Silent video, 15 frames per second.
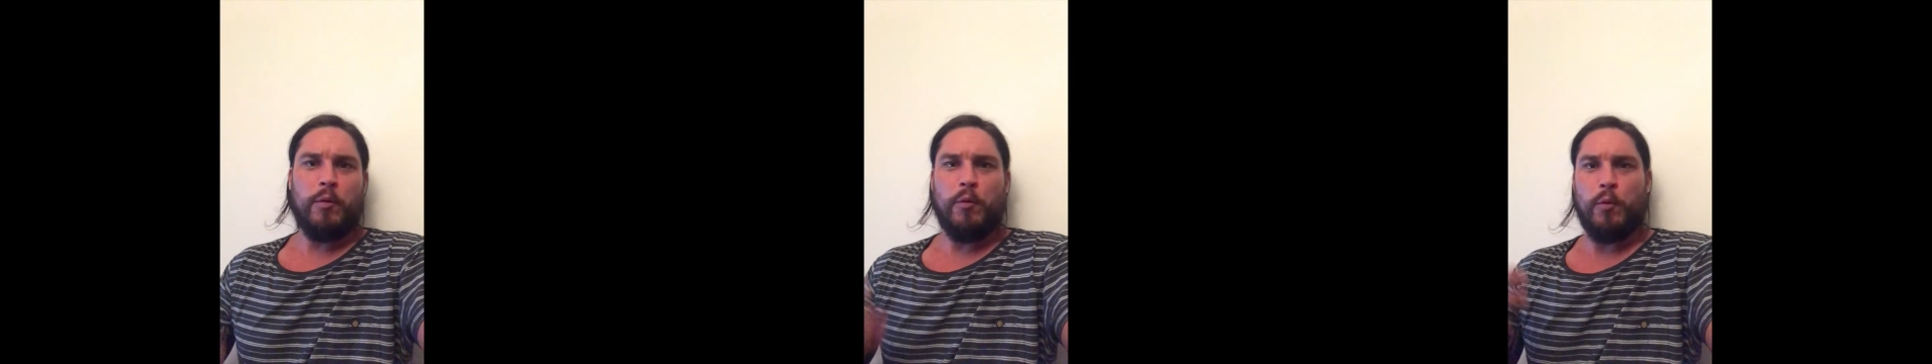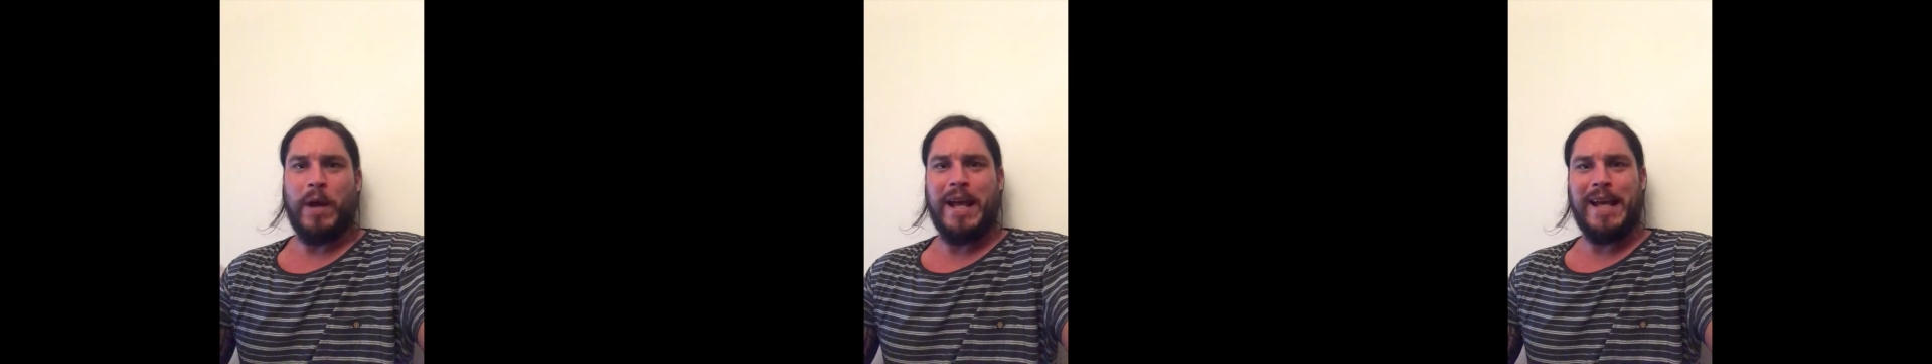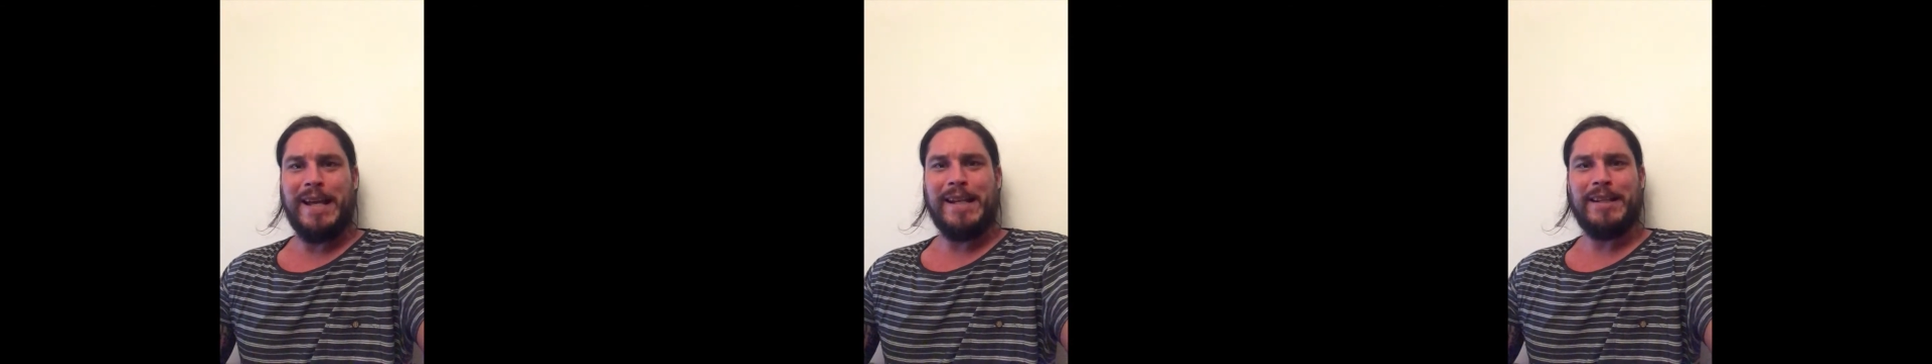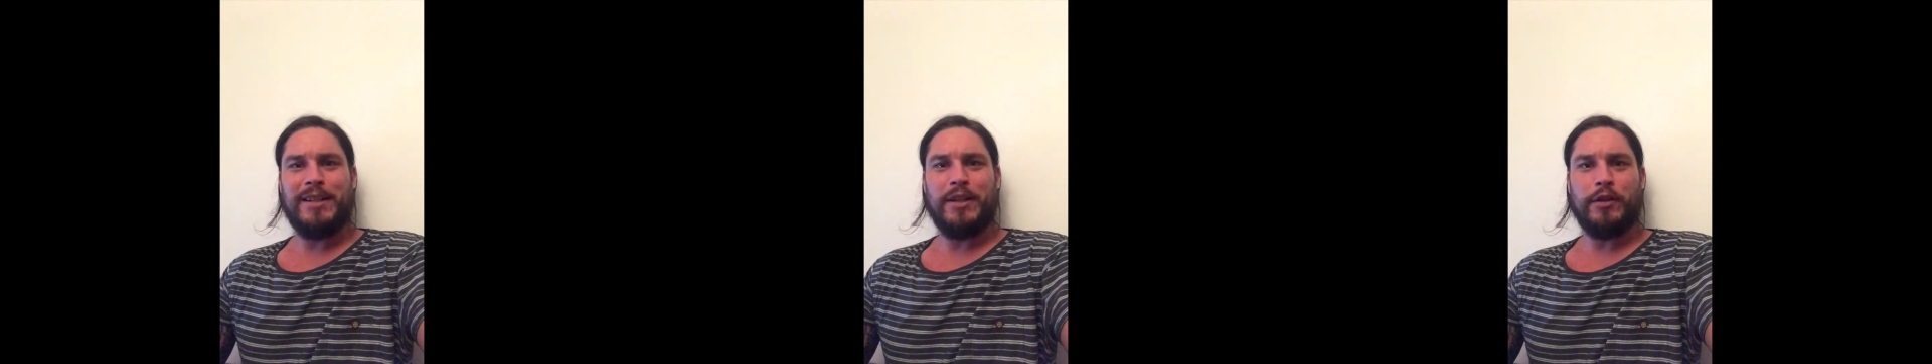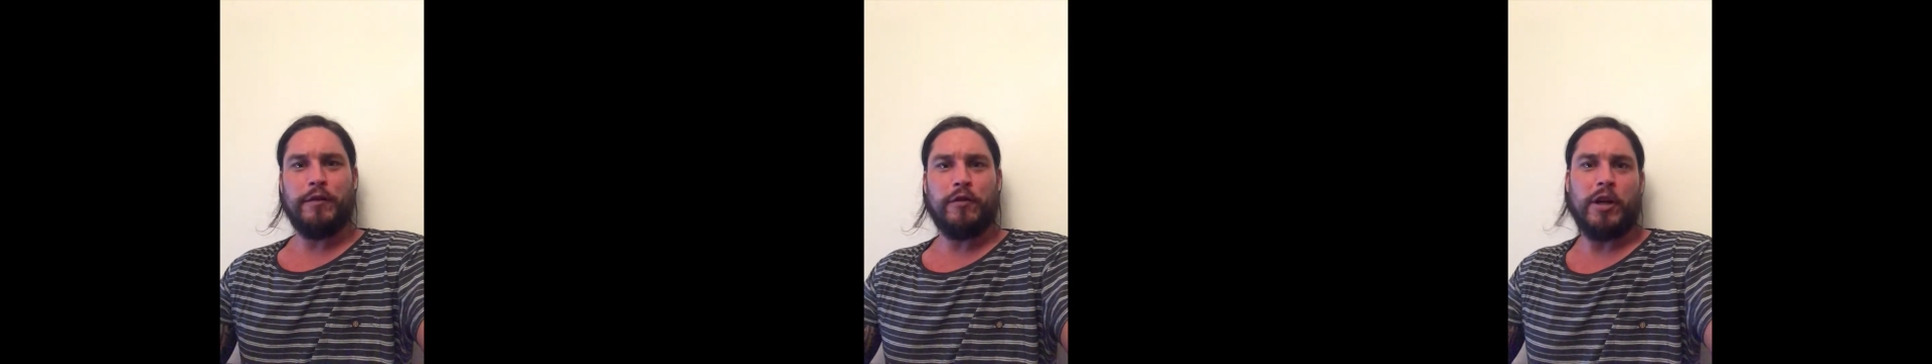when
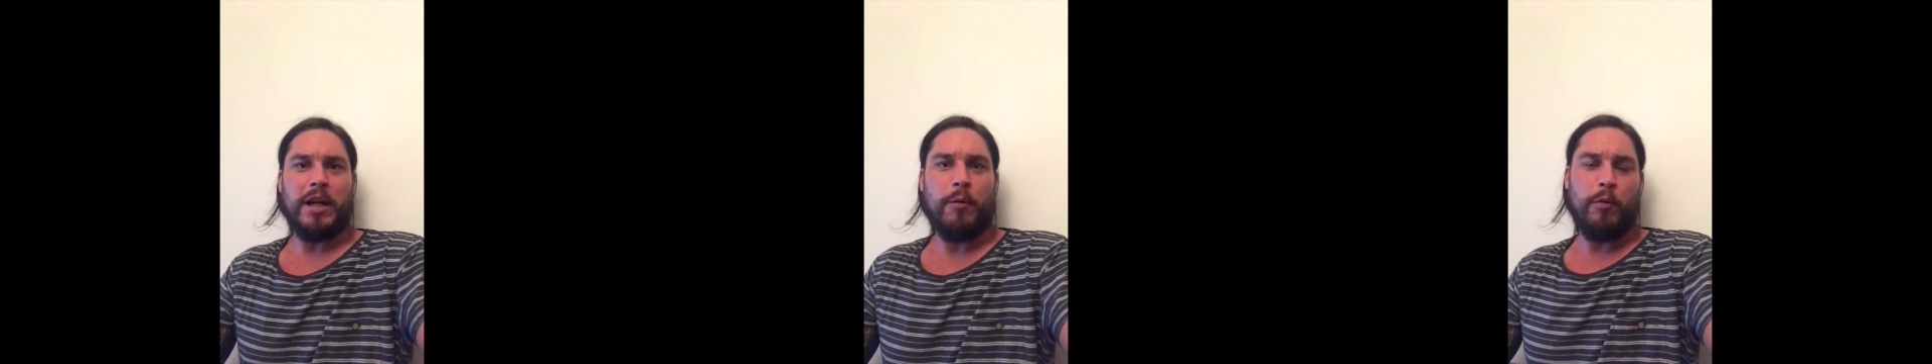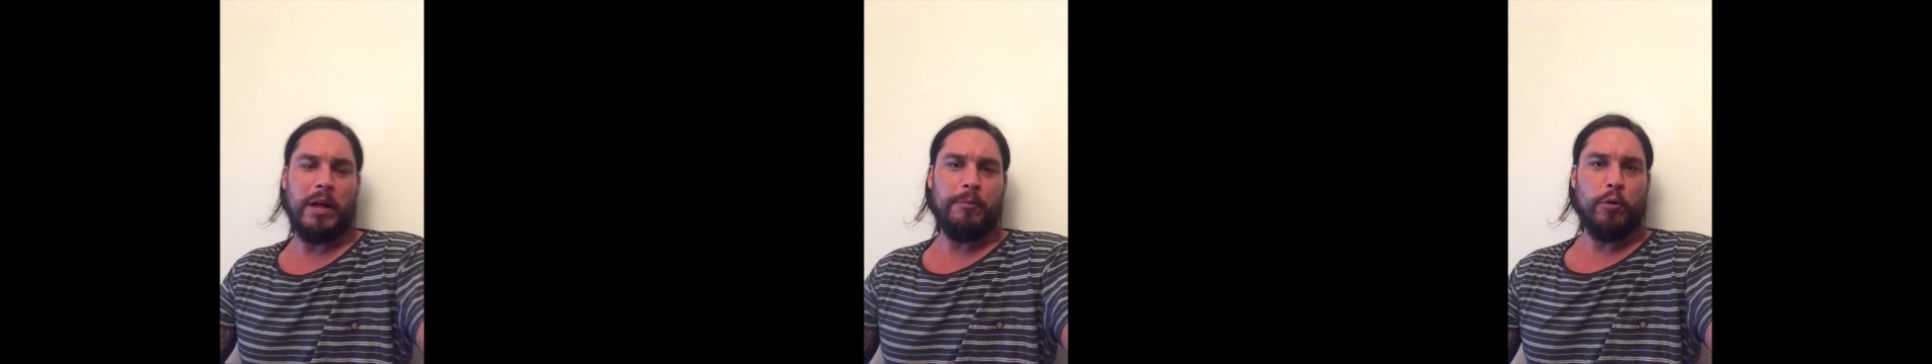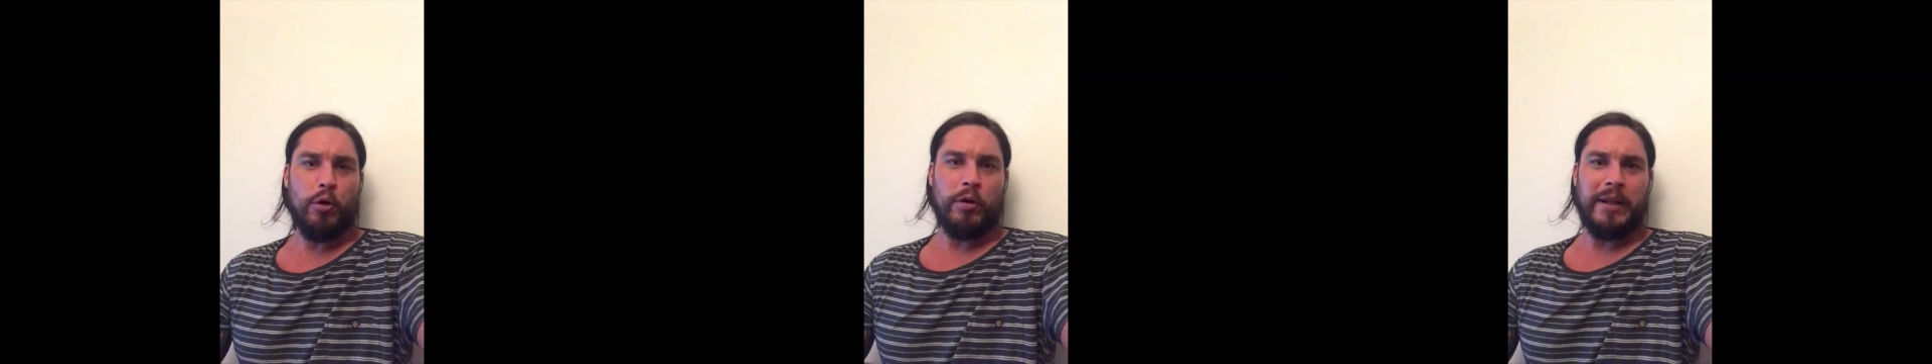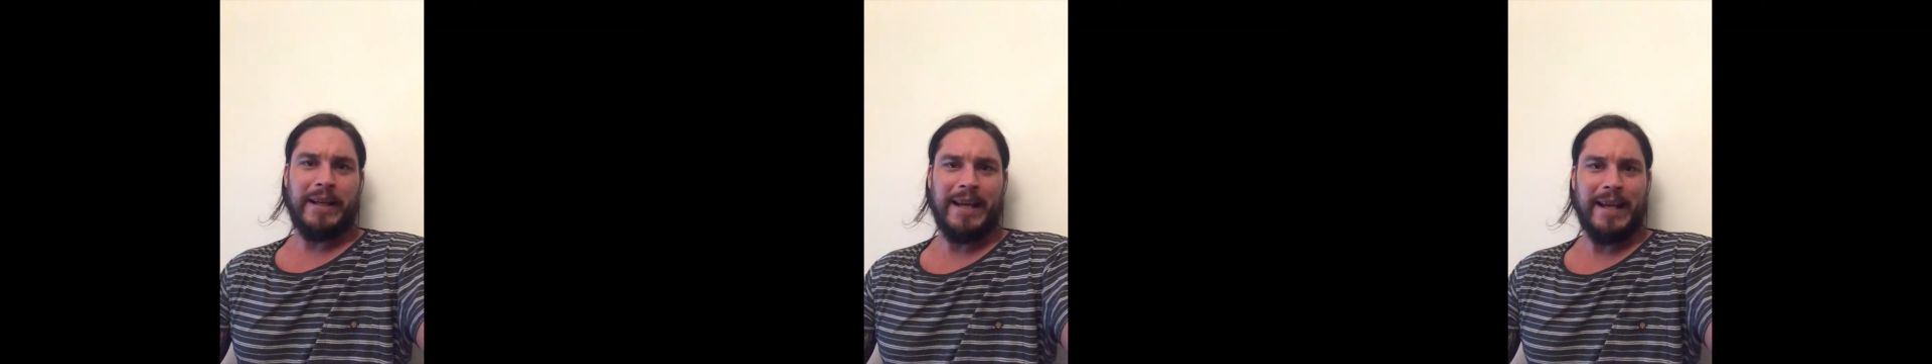you've got up one morning